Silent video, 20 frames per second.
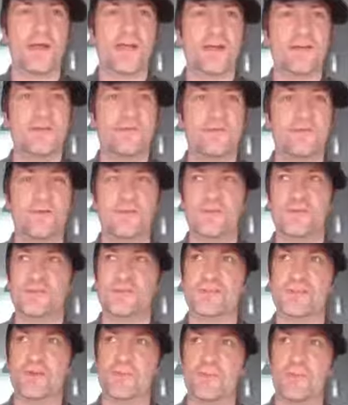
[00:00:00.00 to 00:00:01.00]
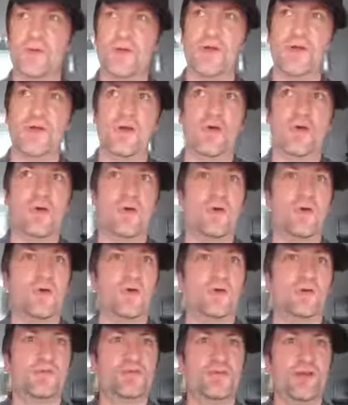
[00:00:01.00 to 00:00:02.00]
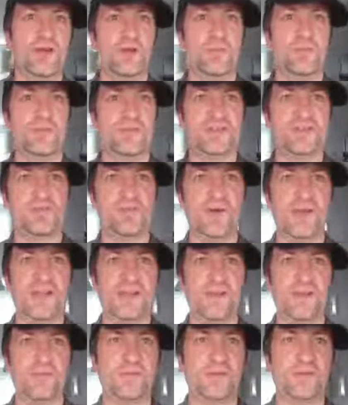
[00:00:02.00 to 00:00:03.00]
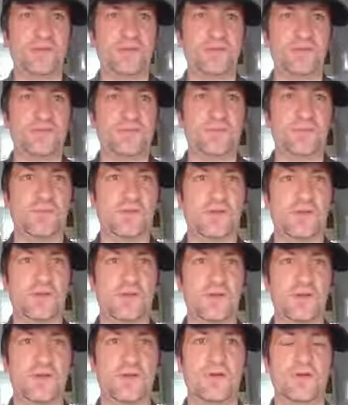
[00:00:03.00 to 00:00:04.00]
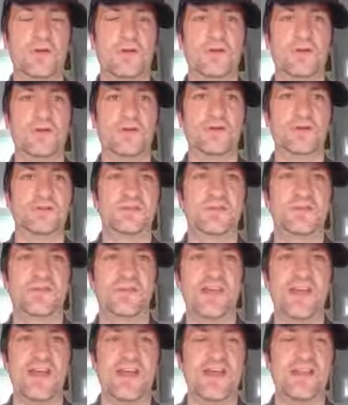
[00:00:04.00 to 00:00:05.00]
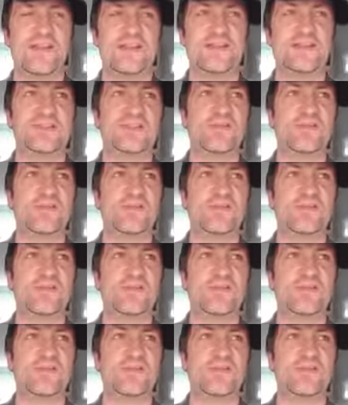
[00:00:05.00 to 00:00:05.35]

influence them or trying to persuade them to do something. So this is